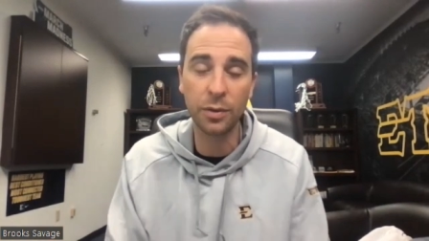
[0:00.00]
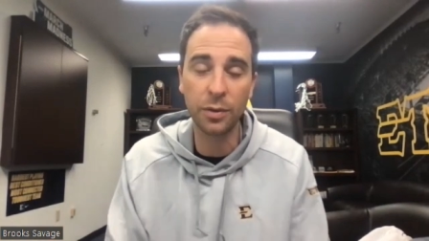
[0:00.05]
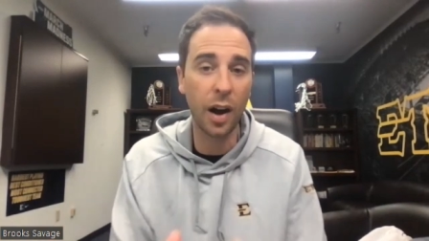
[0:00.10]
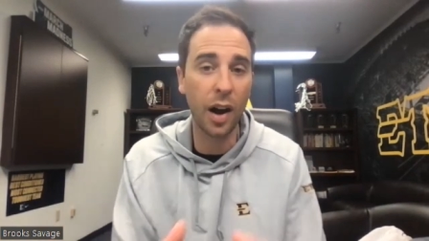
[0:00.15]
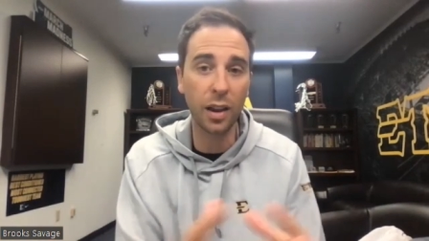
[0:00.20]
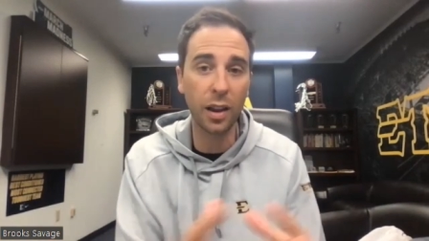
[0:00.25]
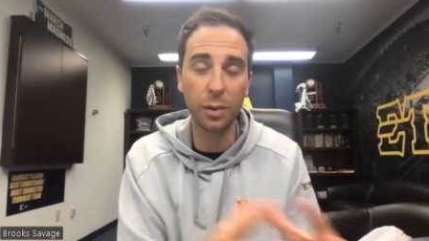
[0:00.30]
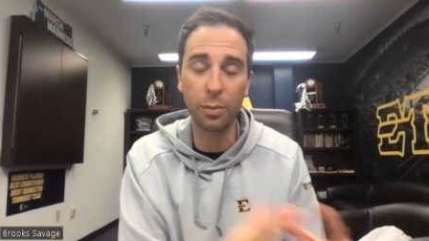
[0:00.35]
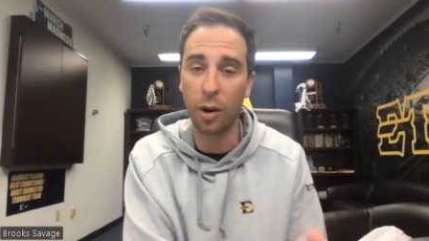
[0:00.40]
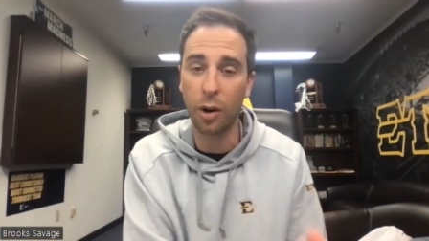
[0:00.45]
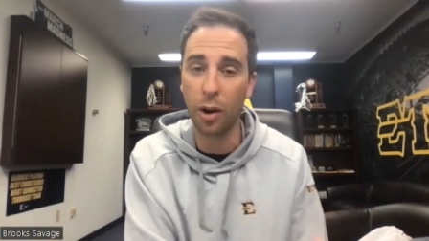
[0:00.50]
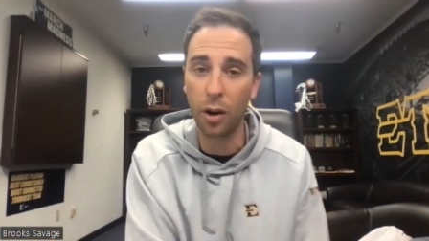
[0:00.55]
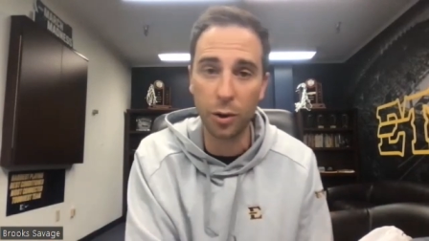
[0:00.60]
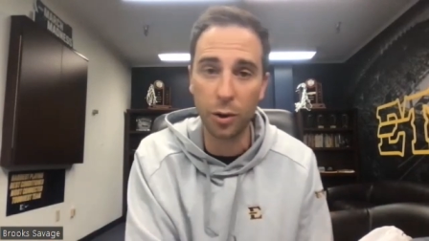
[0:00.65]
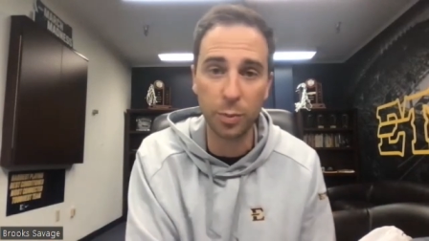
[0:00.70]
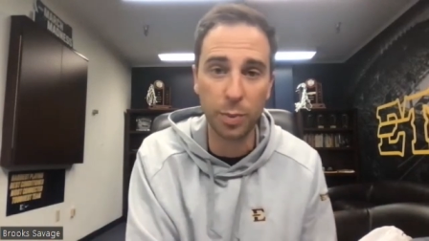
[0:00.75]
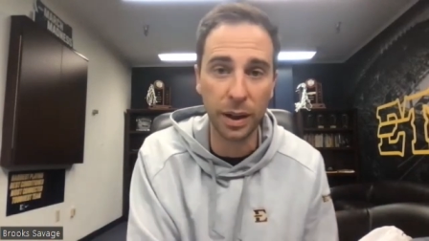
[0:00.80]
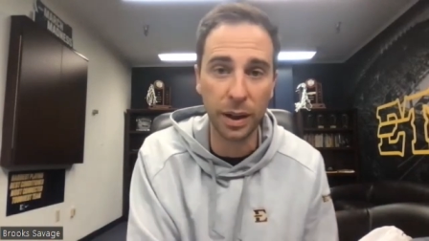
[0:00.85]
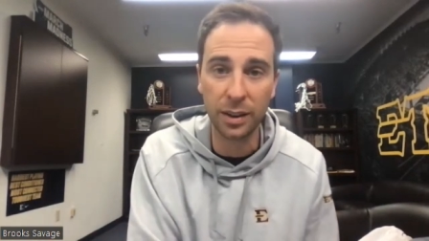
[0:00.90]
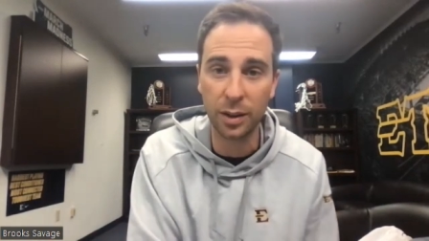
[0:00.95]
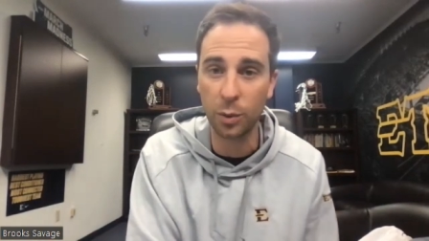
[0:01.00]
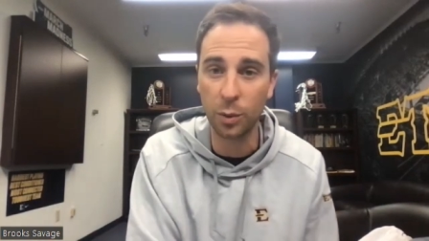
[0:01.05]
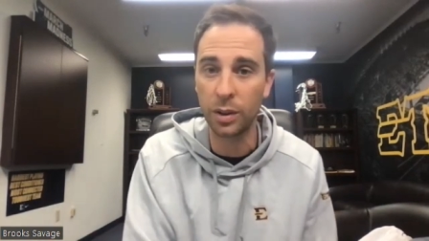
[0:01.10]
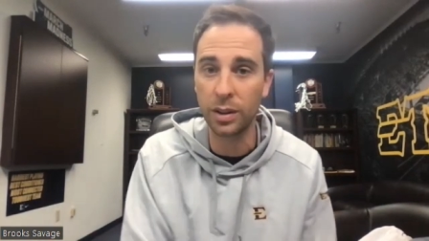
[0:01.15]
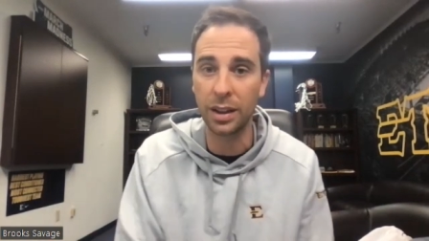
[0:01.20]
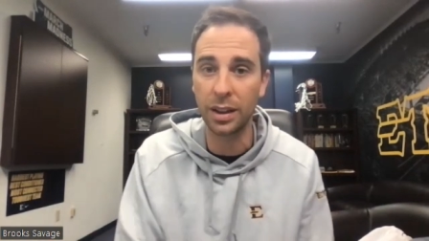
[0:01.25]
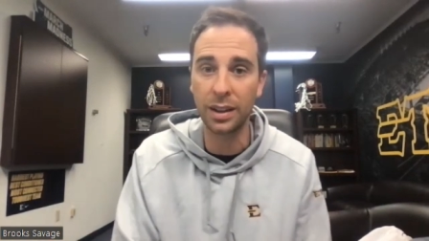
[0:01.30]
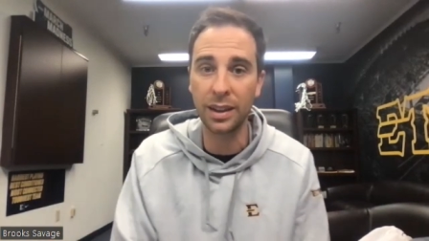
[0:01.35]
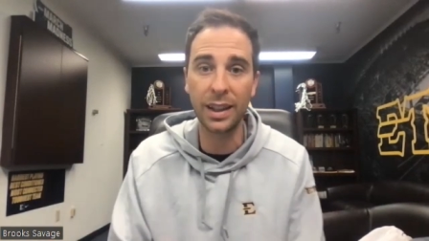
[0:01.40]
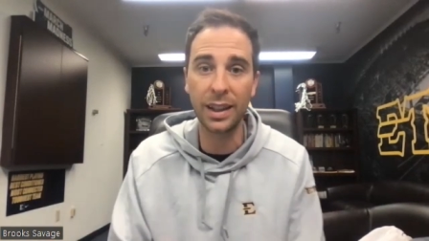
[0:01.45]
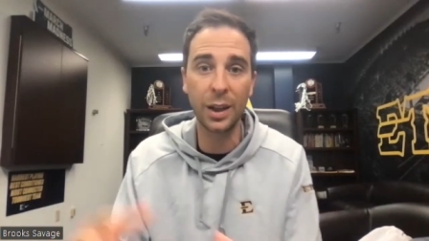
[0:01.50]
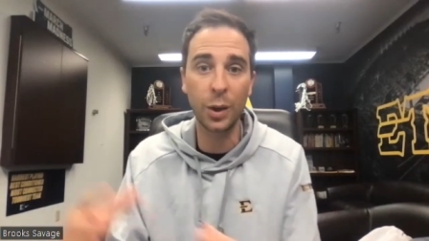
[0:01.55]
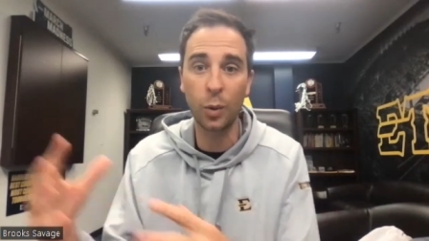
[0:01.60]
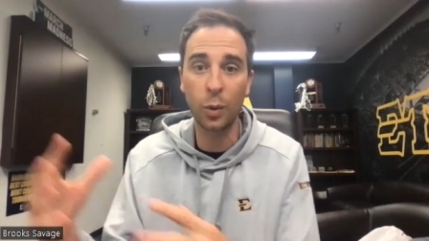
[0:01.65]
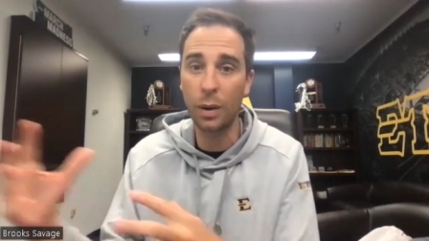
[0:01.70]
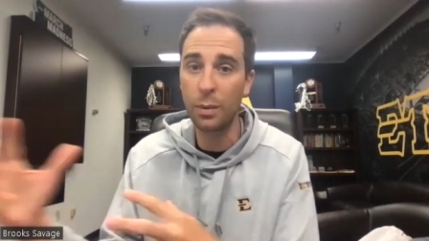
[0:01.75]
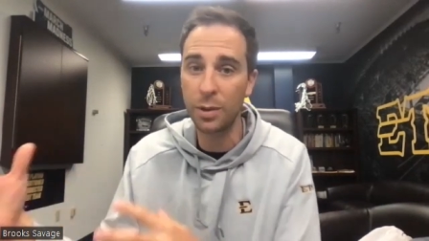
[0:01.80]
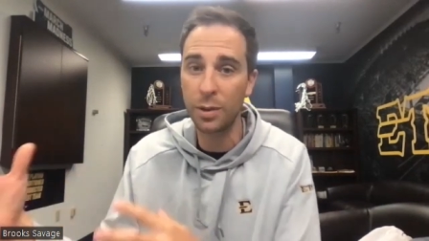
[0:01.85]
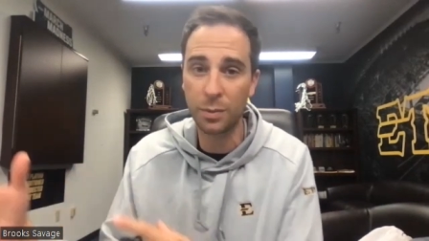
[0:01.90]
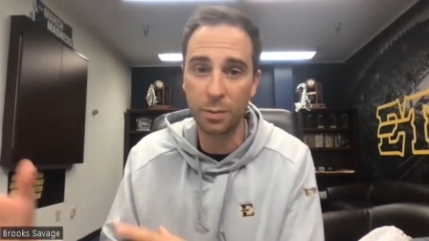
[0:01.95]
Volleyball picked to win the league.
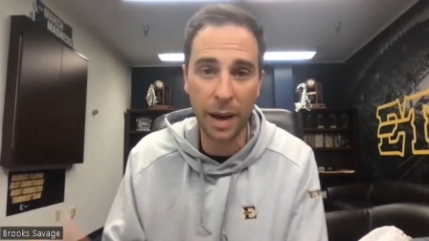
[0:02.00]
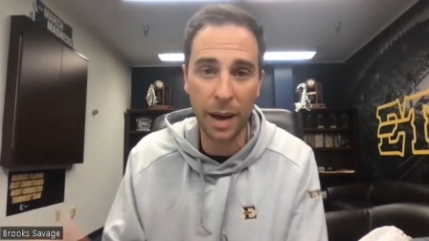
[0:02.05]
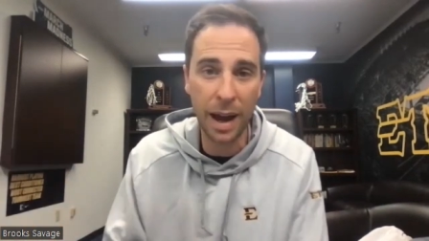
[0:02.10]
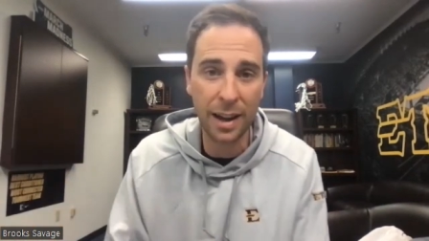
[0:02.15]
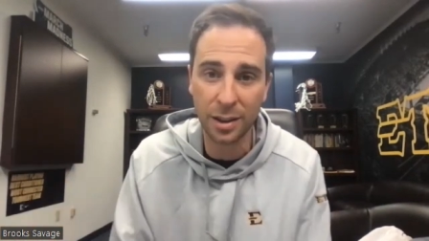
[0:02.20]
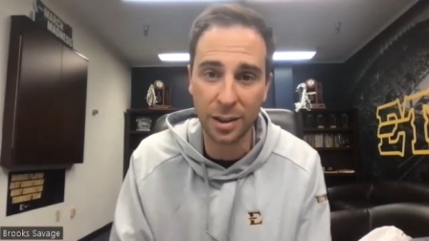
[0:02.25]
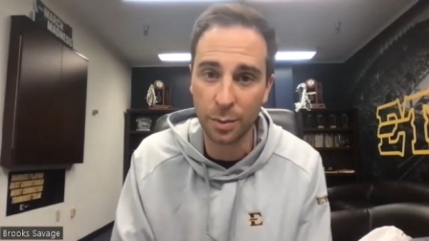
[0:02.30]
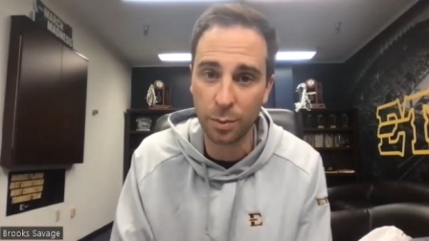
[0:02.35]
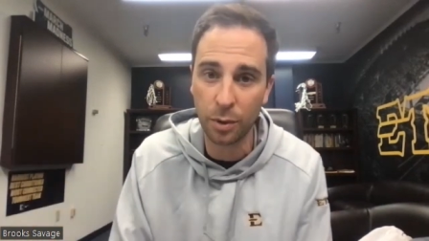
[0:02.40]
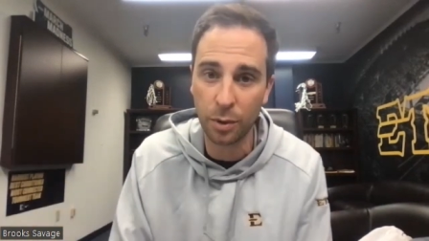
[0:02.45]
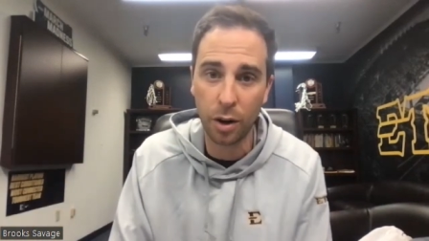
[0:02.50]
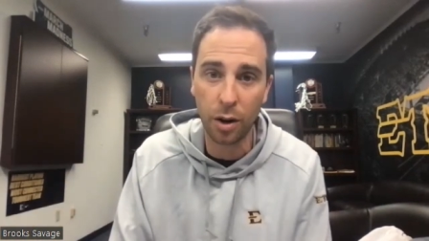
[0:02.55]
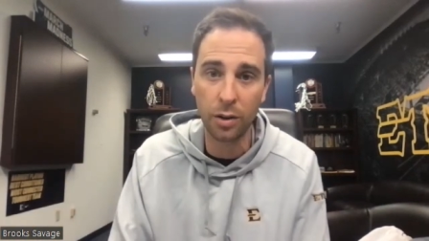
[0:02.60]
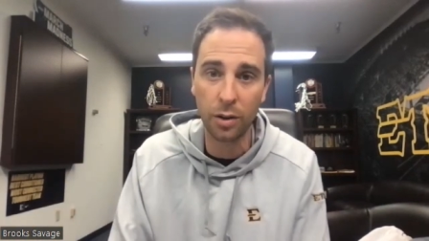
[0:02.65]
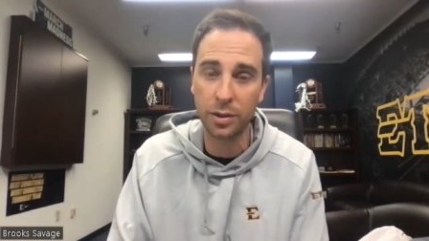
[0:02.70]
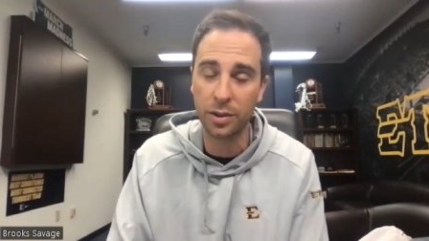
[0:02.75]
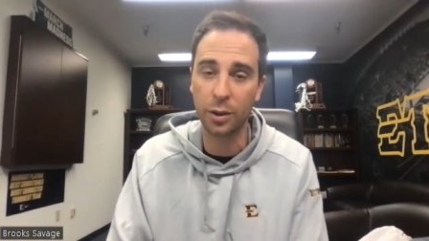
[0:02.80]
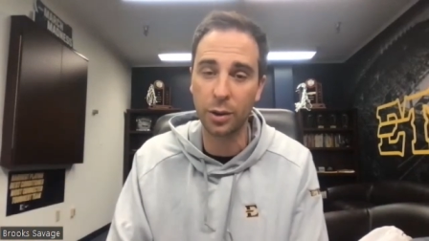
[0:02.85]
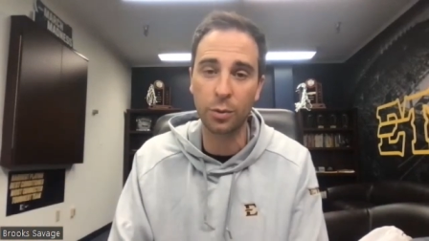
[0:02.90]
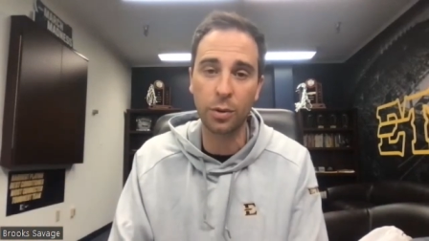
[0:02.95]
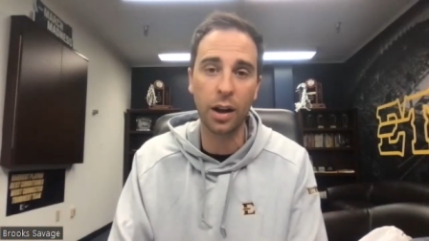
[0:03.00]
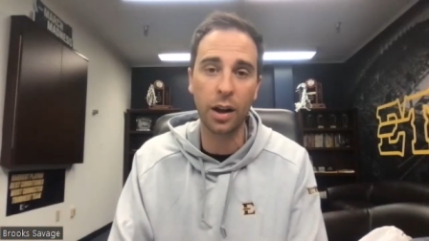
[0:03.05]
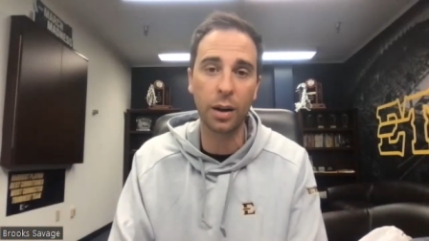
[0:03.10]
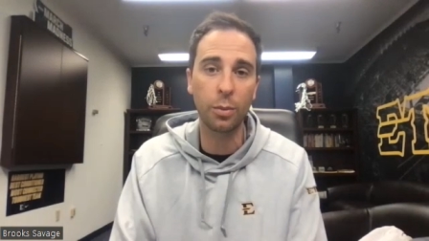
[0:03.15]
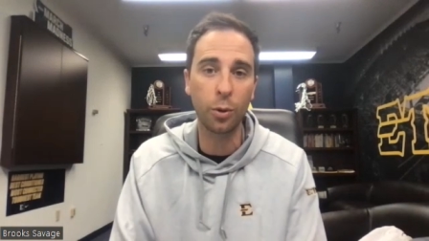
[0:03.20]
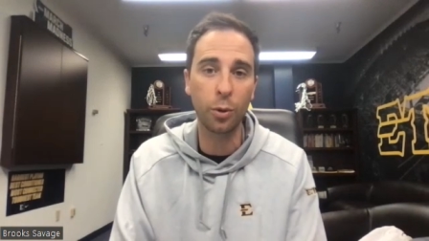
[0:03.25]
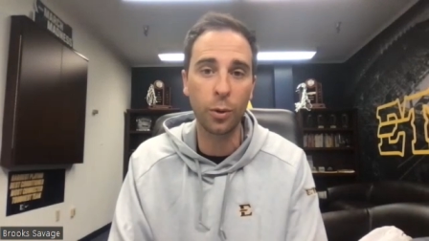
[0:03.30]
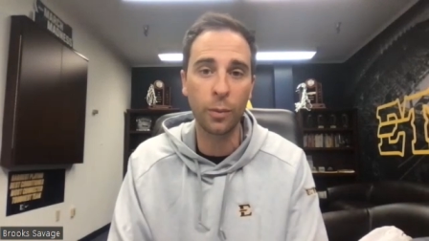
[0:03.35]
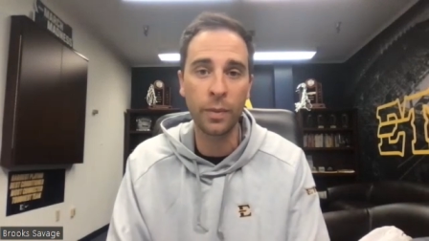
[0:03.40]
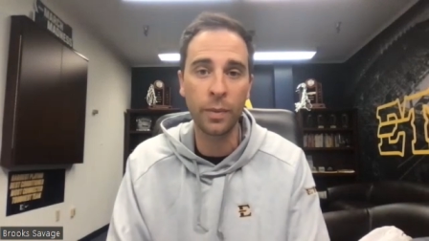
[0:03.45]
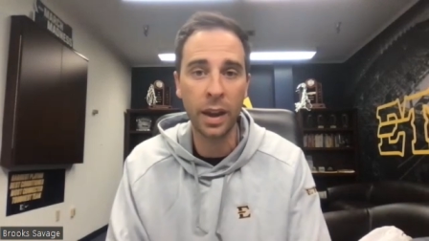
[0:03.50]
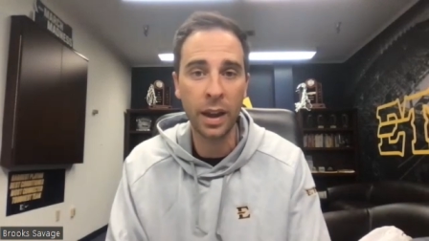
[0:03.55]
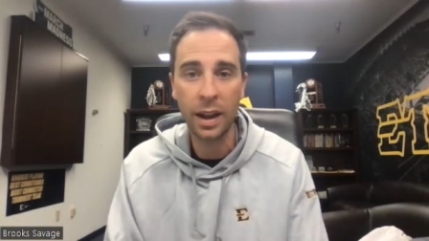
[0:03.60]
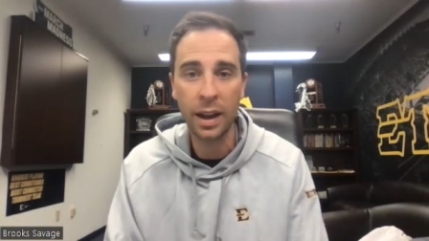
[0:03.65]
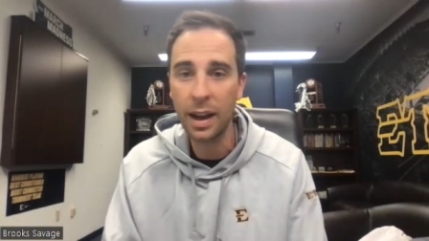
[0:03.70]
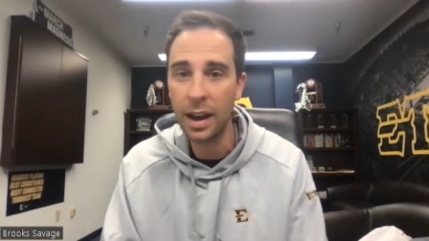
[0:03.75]
Women's basketball is incredible.